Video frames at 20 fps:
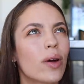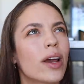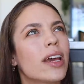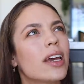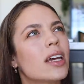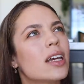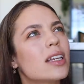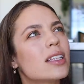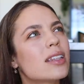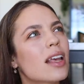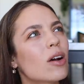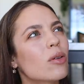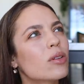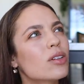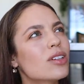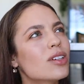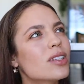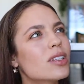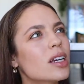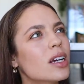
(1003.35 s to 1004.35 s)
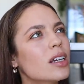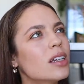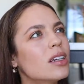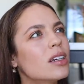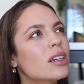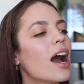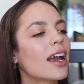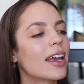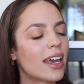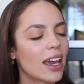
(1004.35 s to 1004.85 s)
Wait, is that what she said?
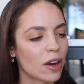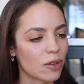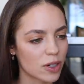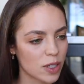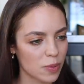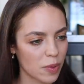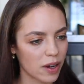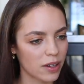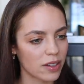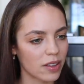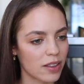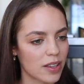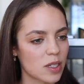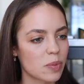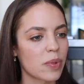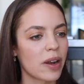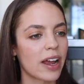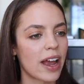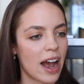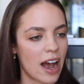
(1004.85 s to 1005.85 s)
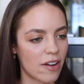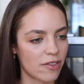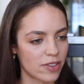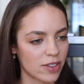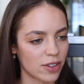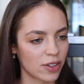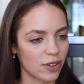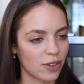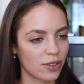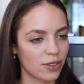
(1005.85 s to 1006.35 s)
I can't respond to this, but I have
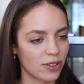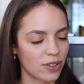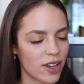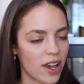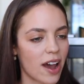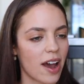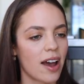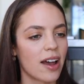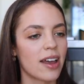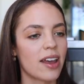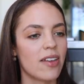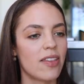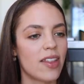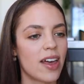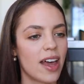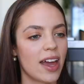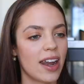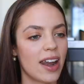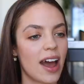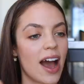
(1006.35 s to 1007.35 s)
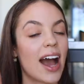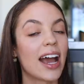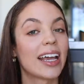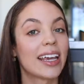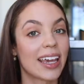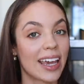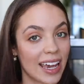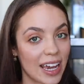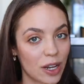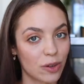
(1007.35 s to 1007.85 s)
to. Yeah. And then I
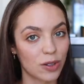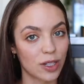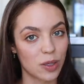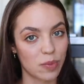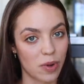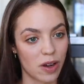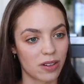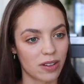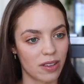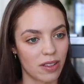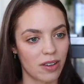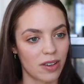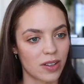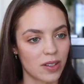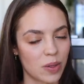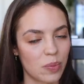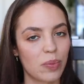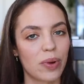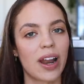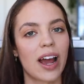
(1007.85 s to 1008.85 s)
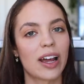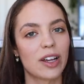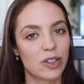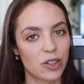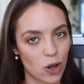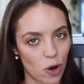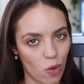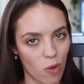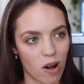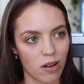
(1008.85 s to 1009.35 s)
can respond to this, but I
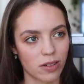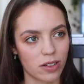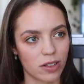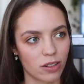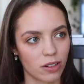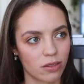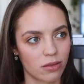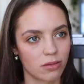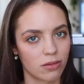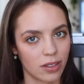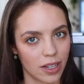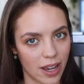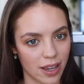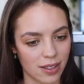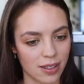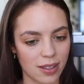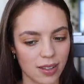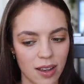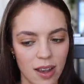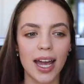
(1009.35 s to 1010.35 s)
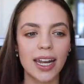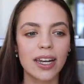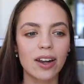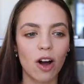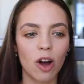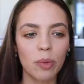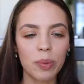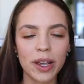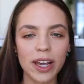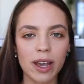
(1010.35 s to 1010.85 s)
don't want to. Yes. And it
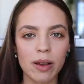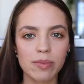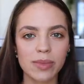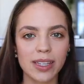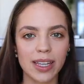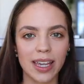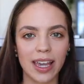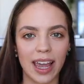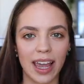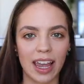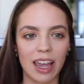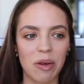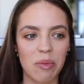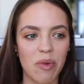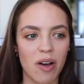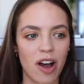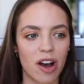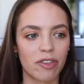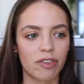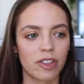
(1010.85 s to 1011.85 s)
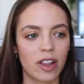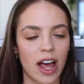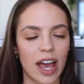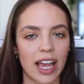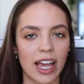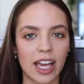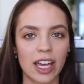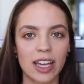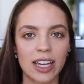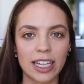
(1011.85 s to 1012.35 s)
all becomes a game of
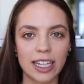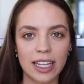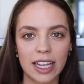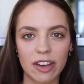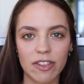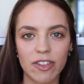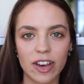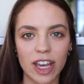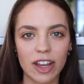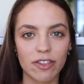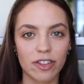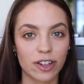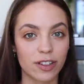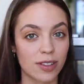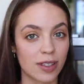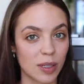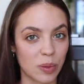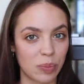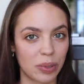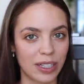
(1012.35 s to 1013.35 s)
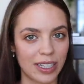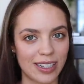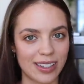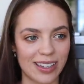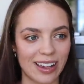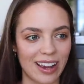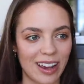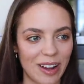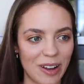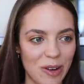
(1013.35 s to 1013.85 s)
like giving versus
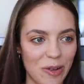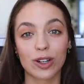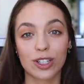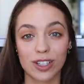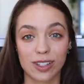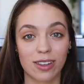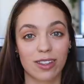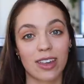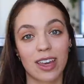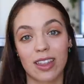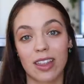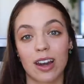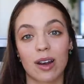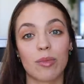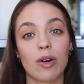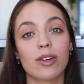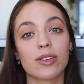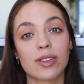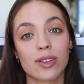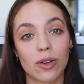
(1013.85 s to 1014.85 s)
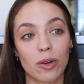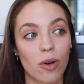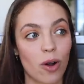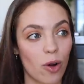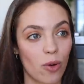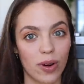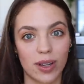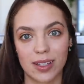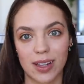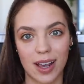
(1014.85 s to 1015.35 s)
pleasing, which is a thing that I'm also
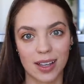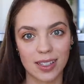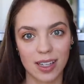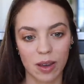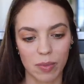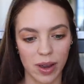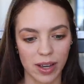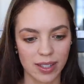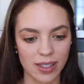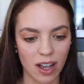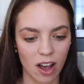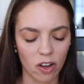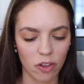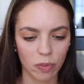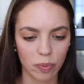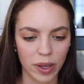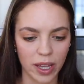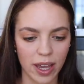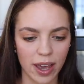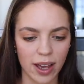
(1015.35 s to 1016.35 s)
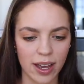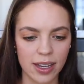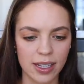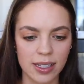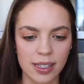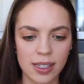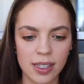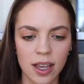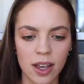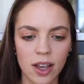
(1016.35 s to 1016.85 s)
always asking myself
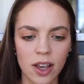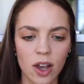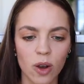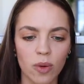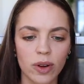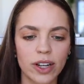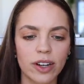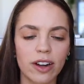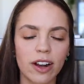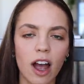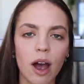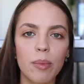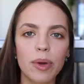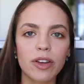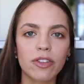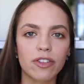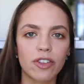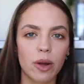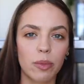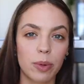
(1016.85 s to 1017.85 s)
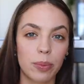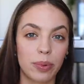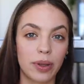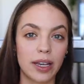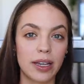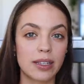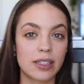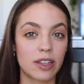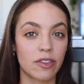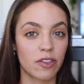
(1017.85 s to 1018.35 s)
because when you're coming from a
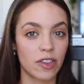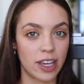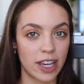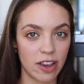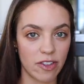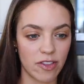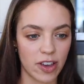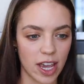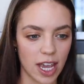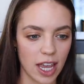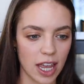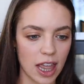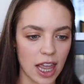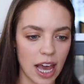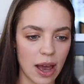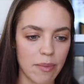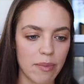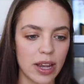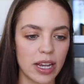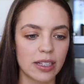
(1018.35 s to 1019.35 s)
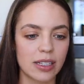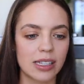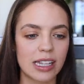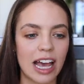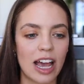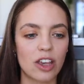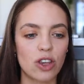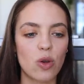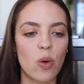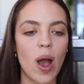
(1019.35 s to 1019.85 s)
place of giving, that means
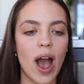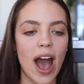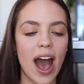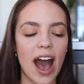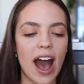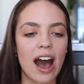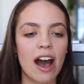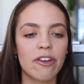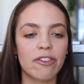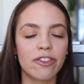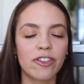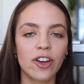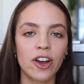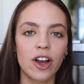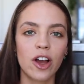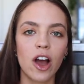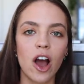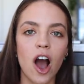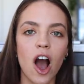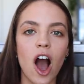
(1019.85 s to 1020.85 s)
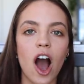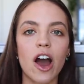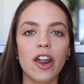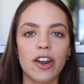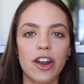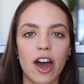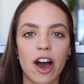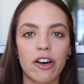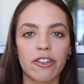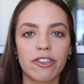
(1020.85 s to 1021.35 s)
that you have
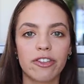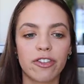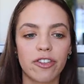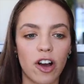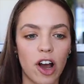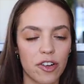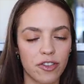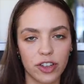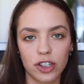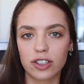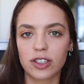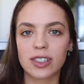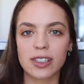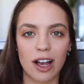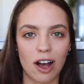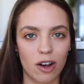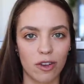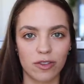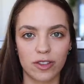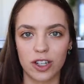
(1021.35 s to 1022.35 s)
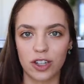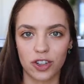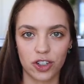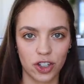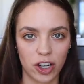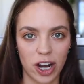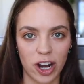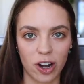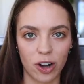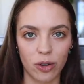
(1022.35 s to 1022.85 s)
enough of yourself to
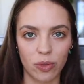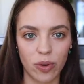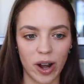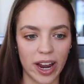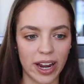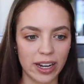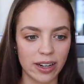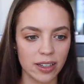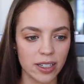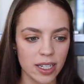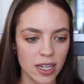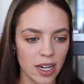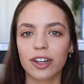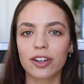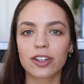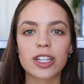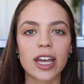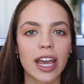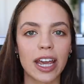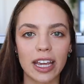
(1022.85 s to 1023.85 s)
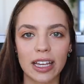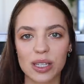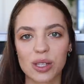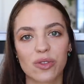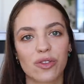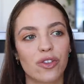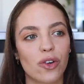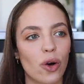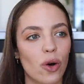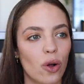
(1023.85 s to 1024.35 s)
share, right? Your tank is
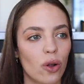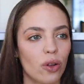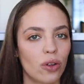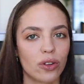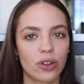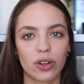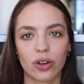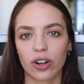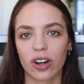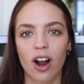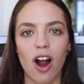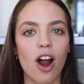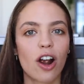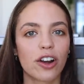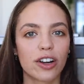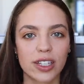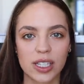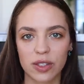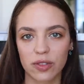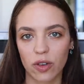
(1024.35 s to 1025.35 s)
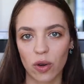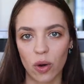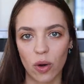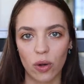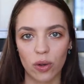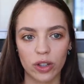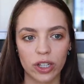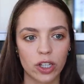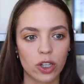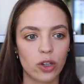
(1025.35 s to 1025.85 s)
full, your heart is
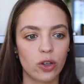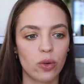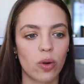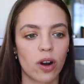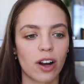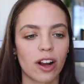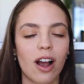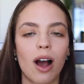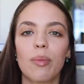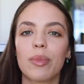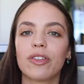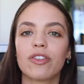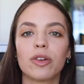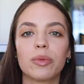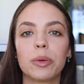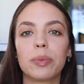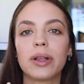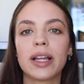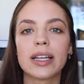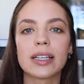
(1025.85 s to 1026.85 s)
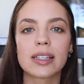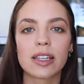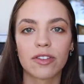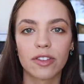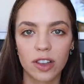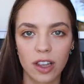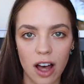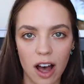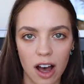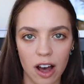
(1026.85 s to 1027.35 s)
full, you are coming from a place
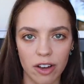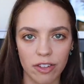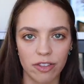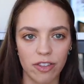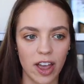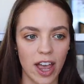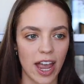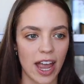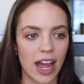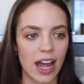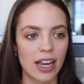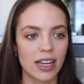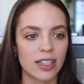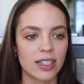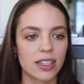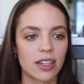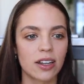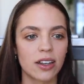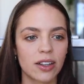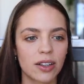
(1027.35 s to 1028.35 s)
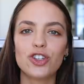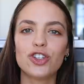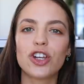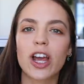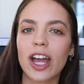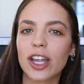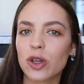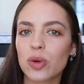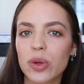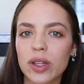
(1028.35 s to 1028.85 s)
of love and
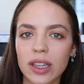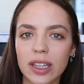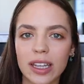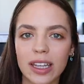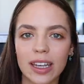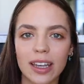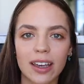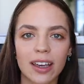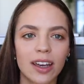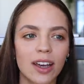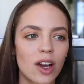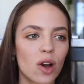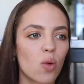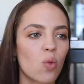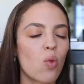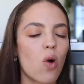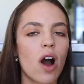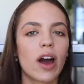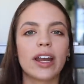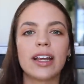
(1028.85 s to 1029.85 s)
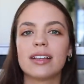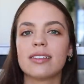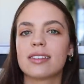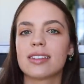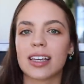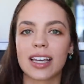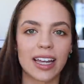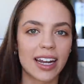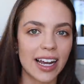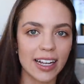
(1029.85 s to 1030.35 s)
genuinely wanting
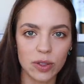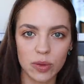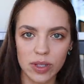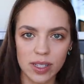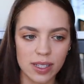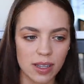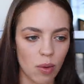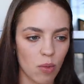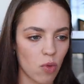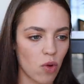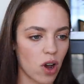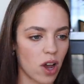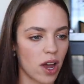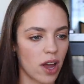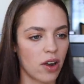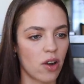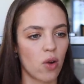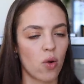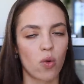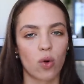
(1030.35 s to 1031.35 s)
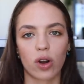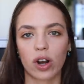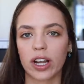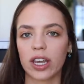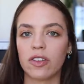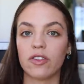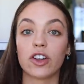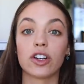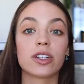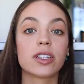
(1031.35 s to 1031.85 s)
to connect with someone or
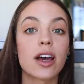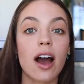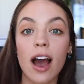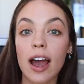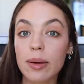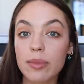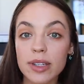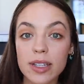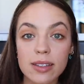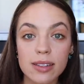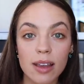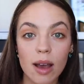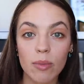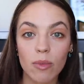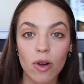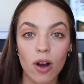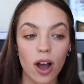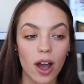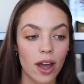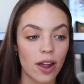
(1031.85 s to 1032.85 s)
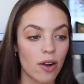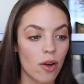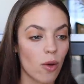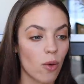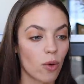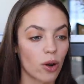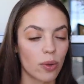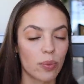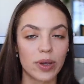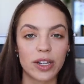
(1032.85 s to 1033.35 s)
give your time to someone
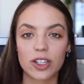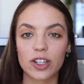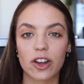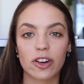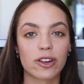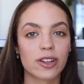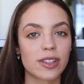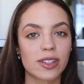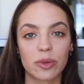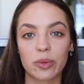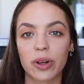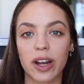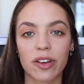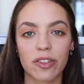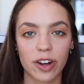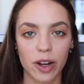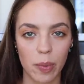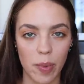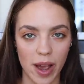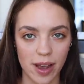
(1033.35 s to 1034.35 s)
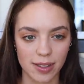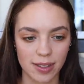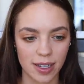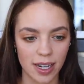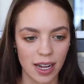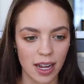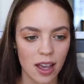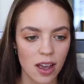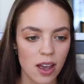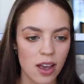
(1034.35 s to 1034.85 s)
or be generous in whatever
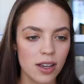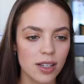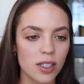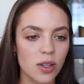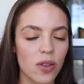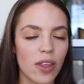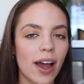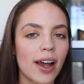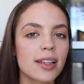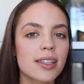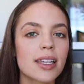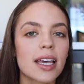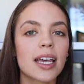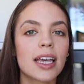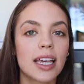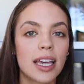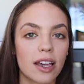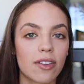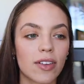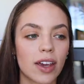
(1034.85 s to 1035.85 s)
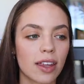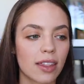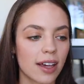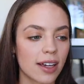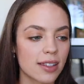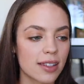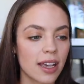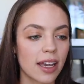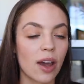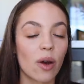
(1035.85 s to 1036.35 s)
capacity. So that's like giving,
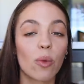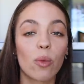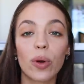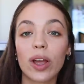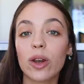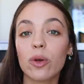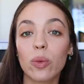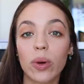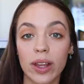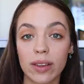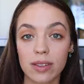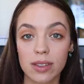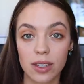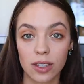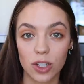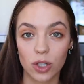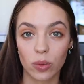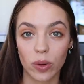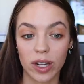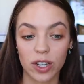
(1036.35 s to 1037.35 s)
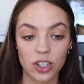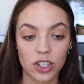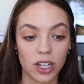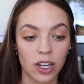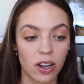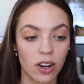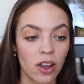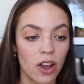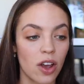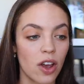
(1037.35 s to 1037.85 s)
that's like a win win
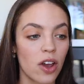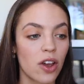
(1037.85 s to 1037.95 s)
situation.